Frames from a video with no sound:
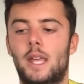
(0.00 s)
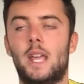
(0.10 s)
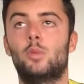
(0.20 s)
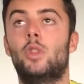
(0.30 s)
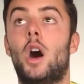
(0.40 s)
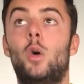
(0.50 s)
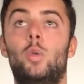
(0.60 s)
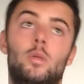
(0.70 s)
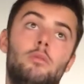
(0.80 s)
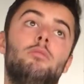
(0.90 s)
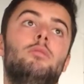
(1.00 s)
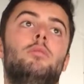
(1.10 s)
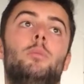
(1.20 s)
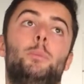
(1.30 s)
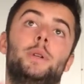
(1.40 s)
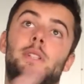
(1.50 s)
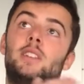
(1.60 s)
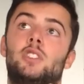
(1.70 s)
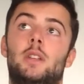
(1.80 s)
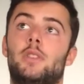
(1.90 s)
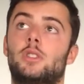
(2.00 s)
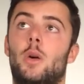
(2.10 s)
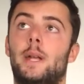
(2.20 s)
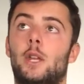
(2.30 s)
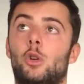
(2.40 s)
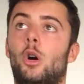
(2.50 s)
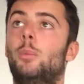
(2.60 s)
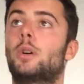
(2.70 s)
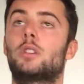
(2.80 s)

he'll know potentially if it's going in or not